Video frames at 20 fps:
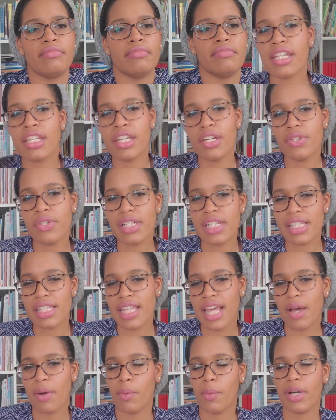I noticed
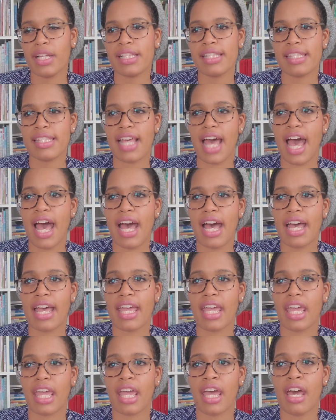that once
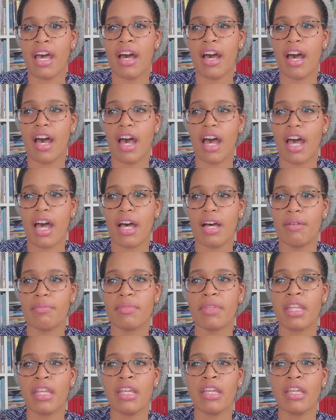I um,